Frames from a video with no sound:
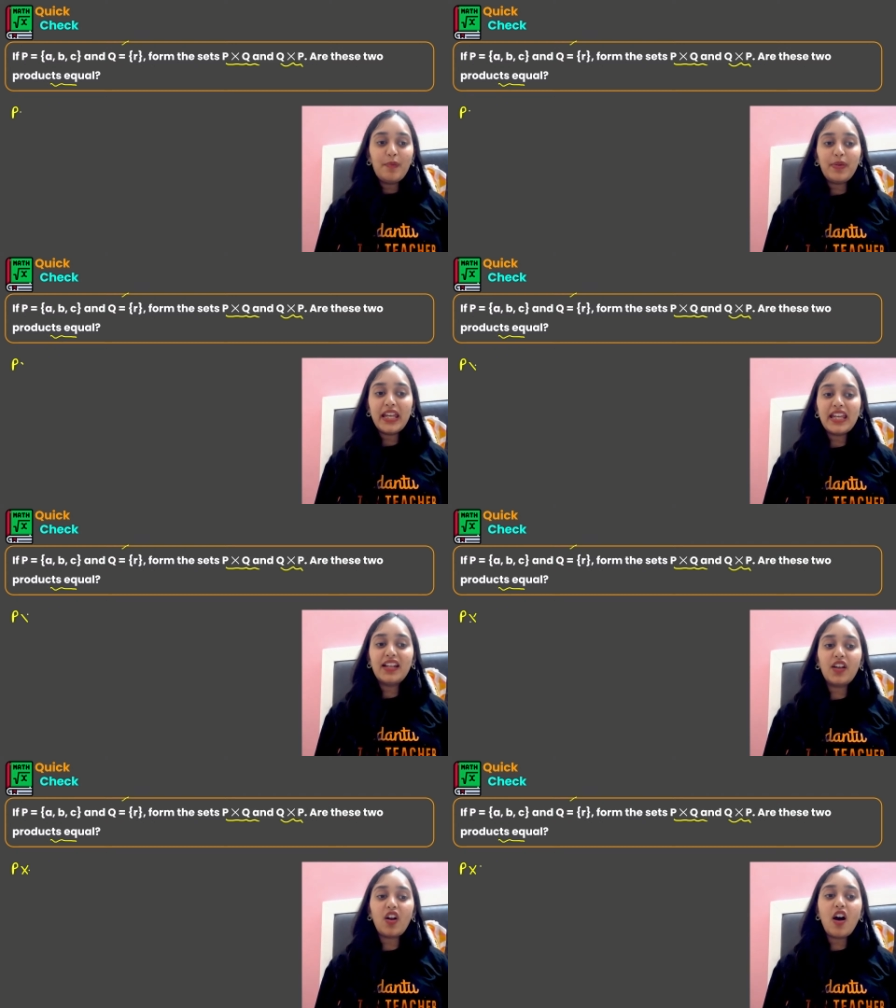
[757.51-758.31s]
P
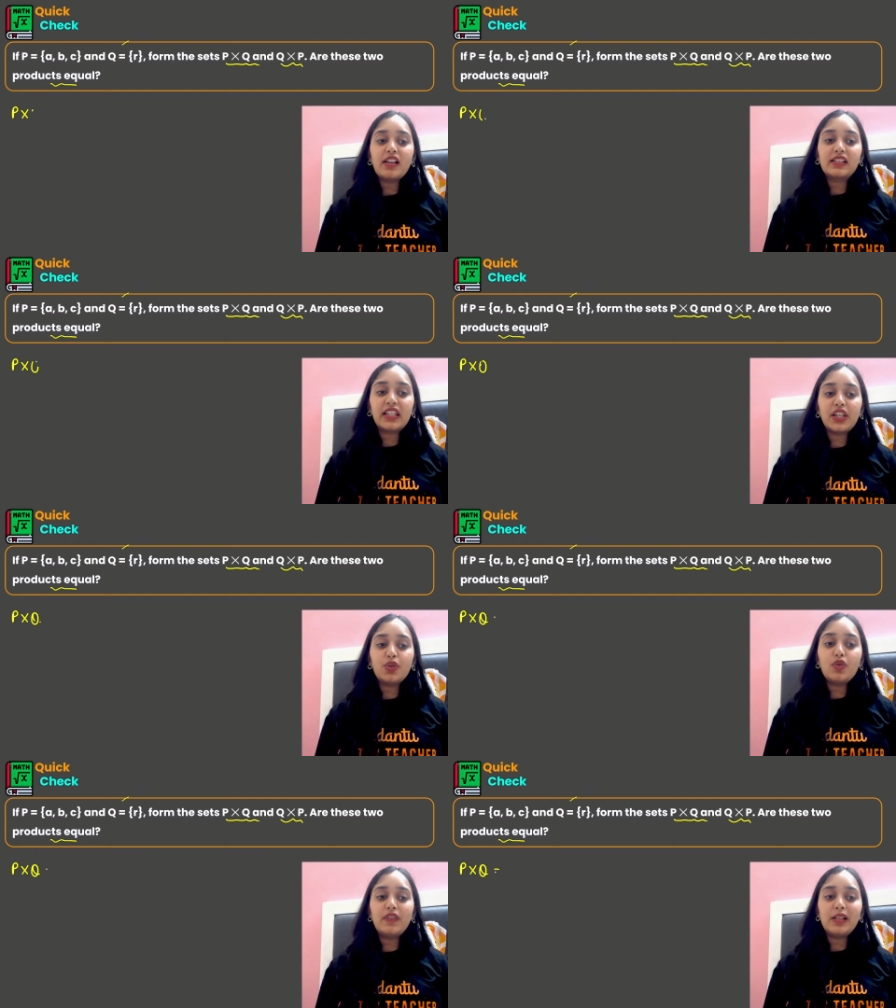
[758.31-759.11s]
cross
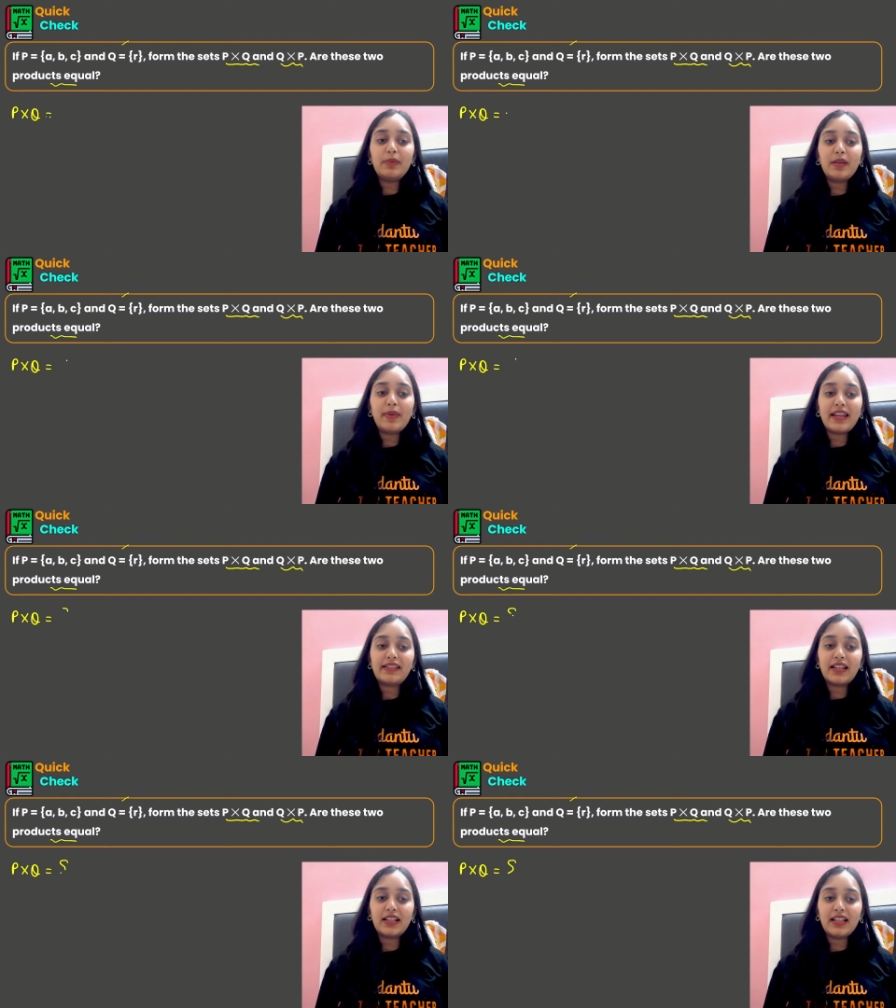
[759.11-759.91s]
Q will be
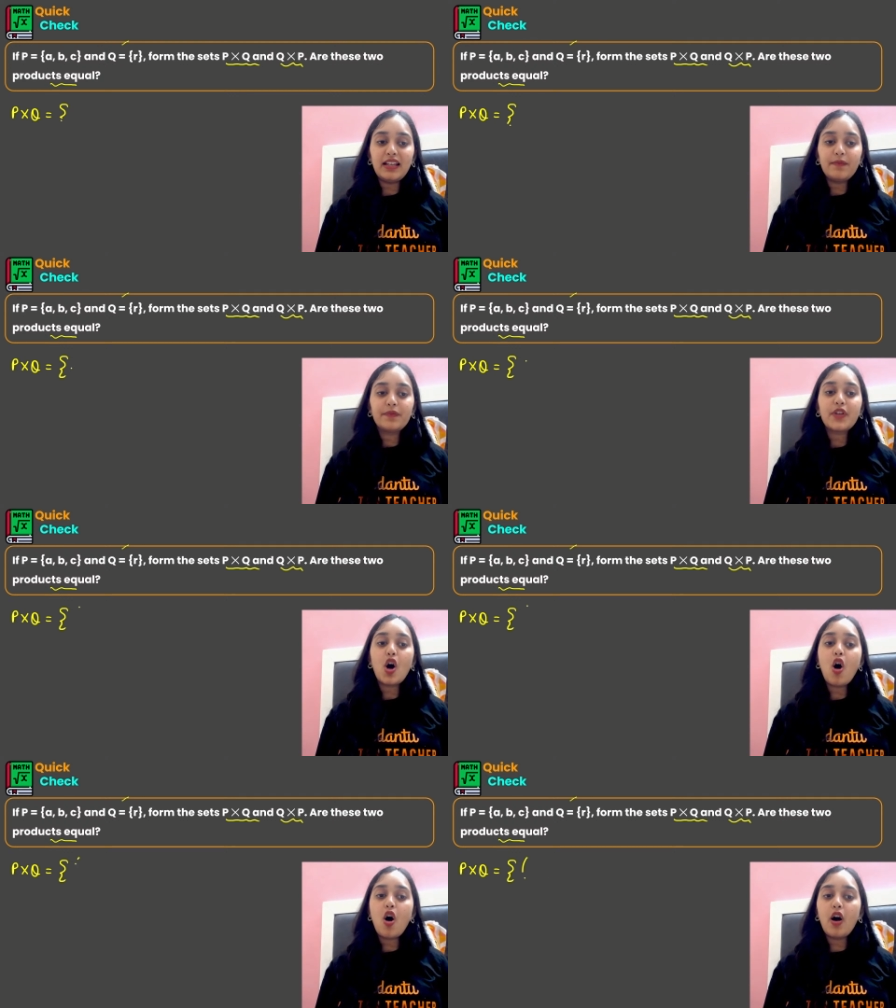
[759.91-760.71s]
basically
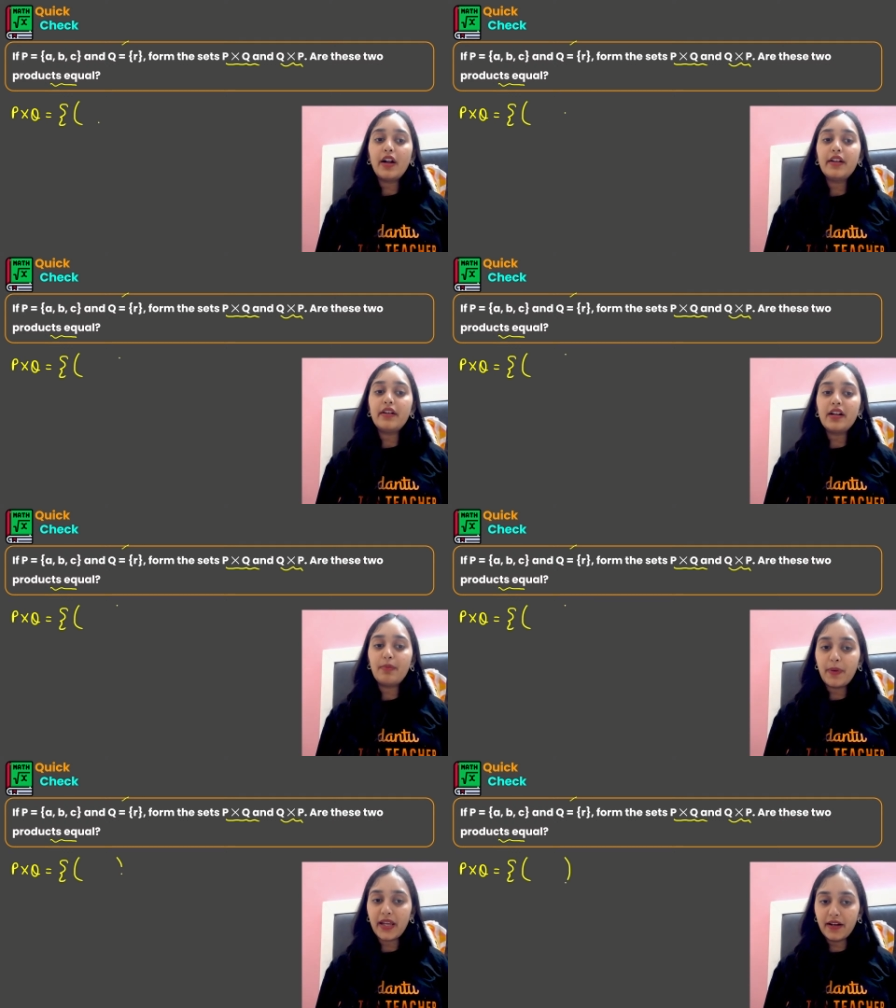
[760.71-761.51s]
ordered
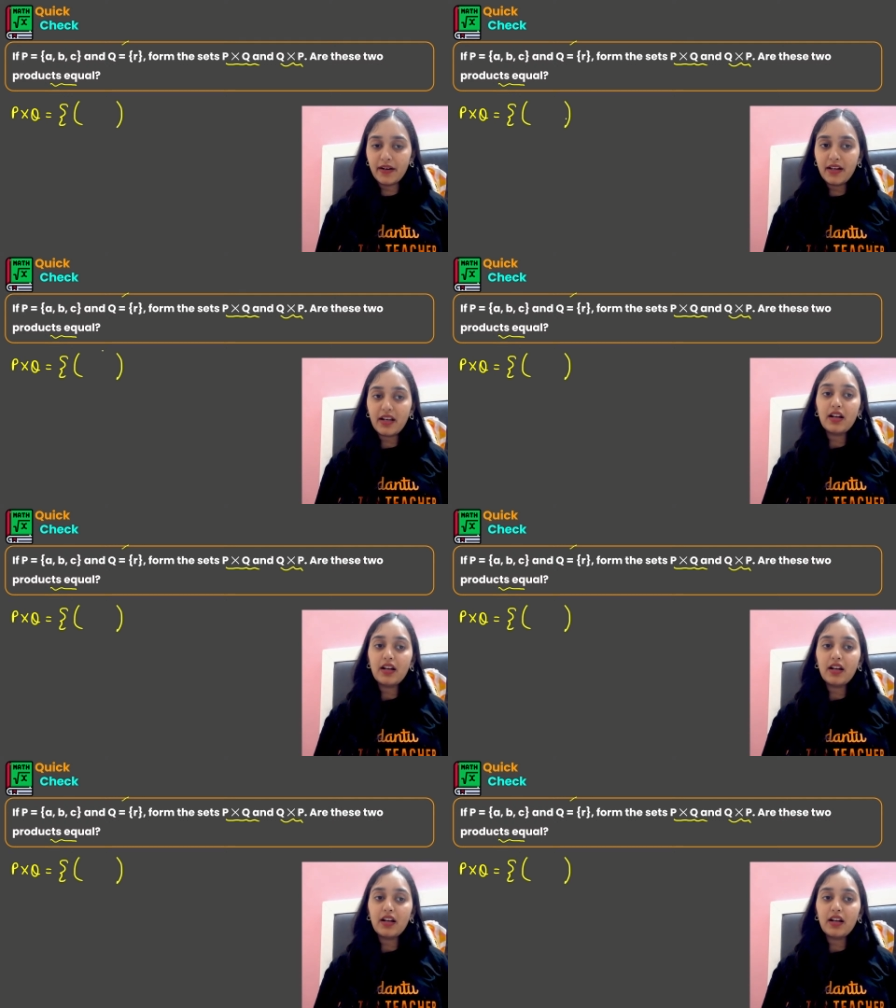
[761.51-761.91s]
pair.